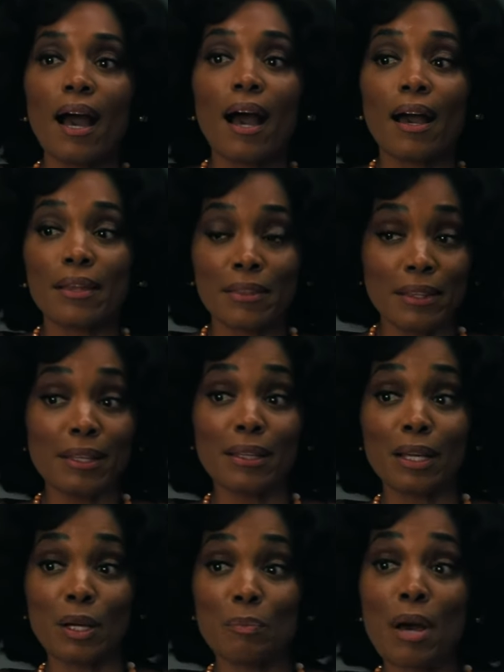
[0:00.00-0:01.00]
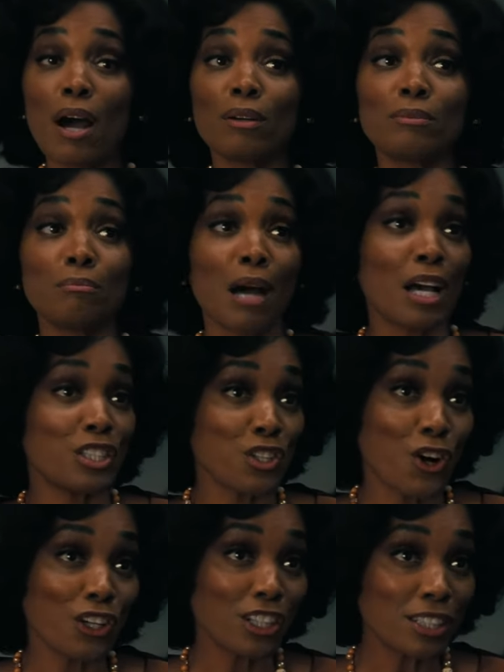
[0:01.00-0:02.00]
I think about my
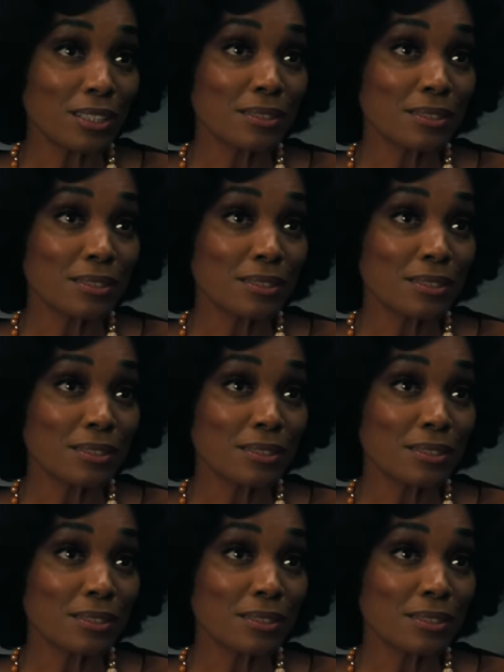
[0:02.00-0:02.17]
daughter,